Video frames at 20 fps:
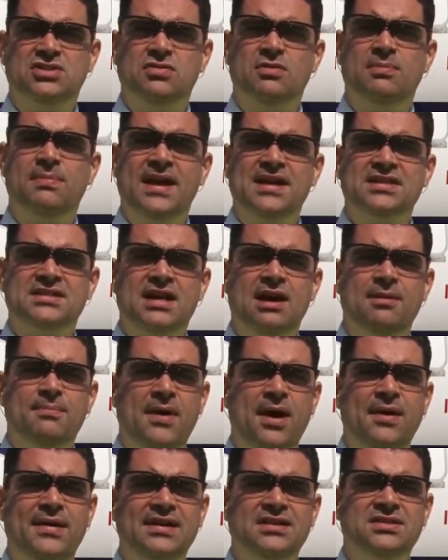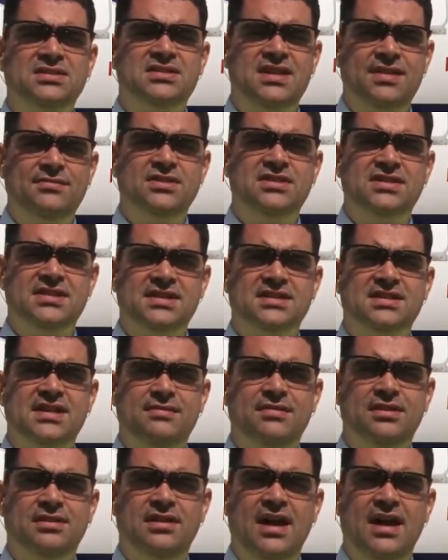to replace our Boeing 767